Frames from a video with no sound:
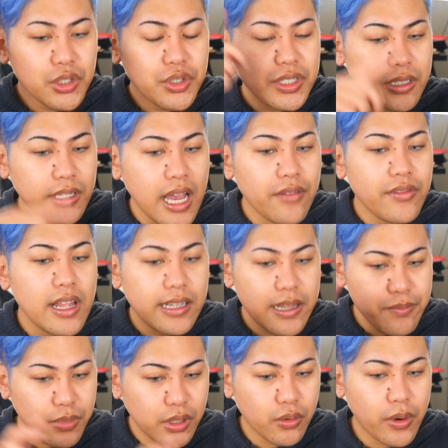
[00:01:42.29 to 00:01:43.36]
You still have that
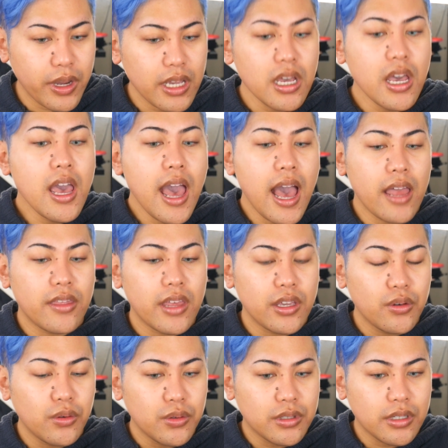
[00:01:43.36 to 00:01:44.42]
limbal ring, and then
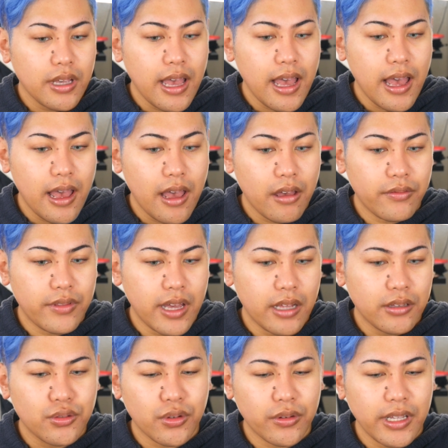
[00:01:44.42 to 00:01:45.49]
you also have
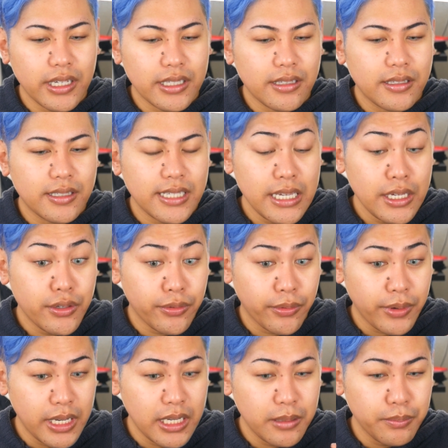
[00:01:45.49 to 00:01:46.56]
that sort of like sea
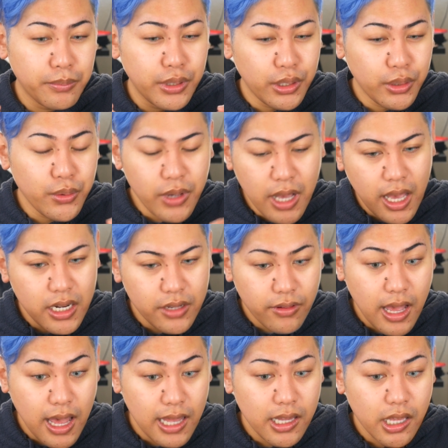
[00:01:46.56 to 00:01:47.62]
green blue kind of
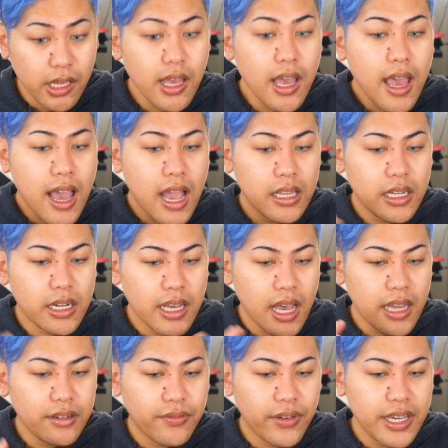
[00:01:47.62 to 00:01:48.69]
color, and then it
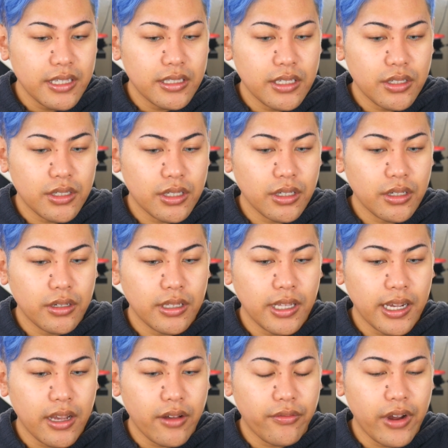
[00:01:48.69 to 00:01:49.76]
kind of fades into
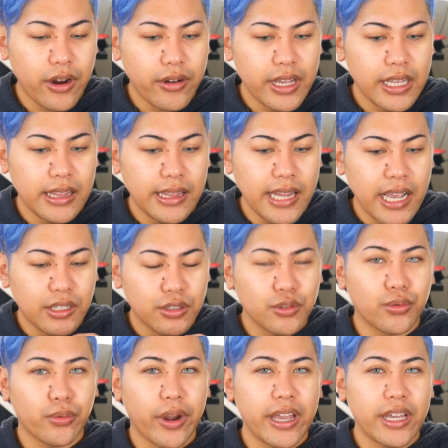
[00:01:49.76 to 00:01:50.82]
like a very light
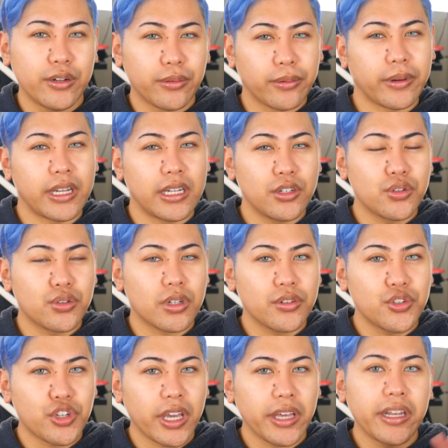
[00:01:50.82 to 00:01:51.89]
gray green sort
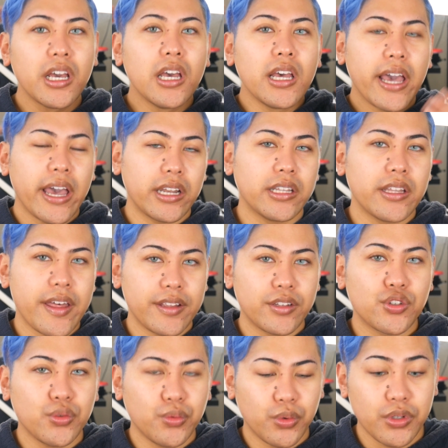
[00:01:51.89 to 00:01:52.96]
of shade, and then
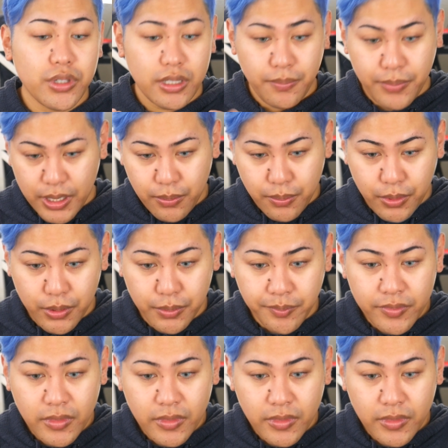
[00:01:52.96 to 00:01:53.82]
towards the pupil.